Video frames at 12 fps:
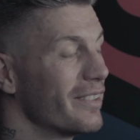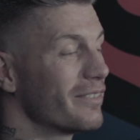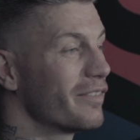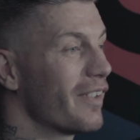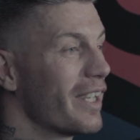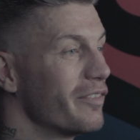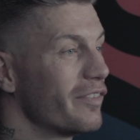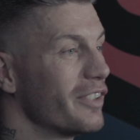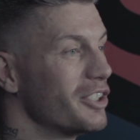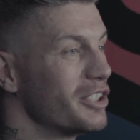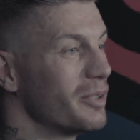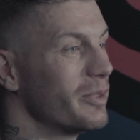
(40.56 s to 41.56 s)
at Fighting
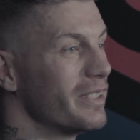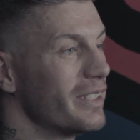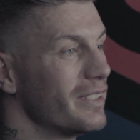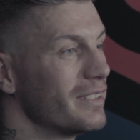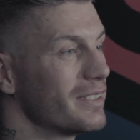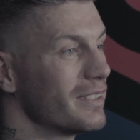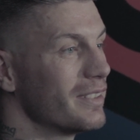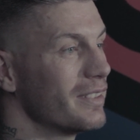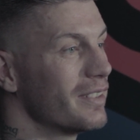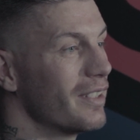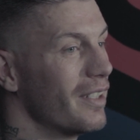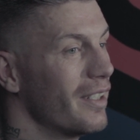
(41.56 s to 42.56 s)
Fit Gym in Dinnington,
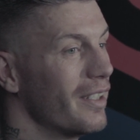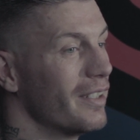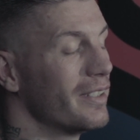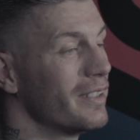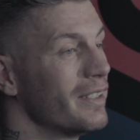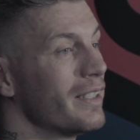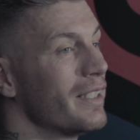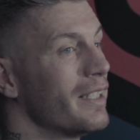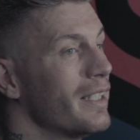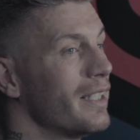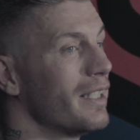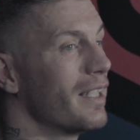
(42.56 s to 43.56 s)

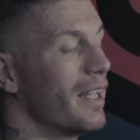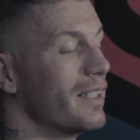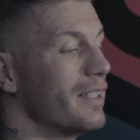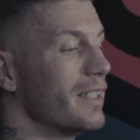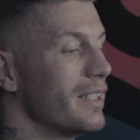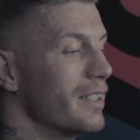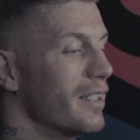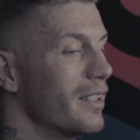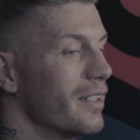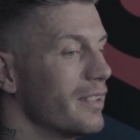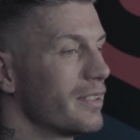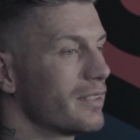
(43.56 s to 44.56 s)
and
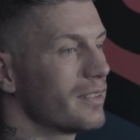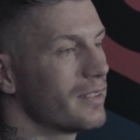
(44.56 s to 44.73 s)
there